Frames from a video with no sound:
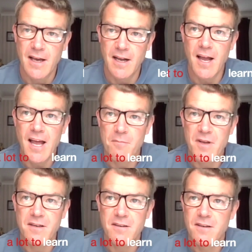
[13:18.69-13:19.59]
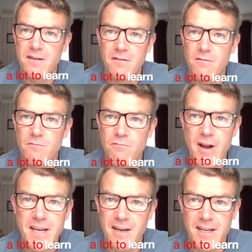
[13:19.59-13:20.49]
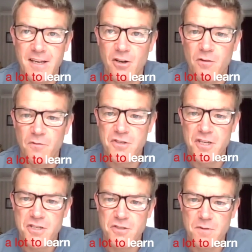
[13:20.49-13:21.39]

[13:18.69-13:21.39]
And I am in regularly in conversations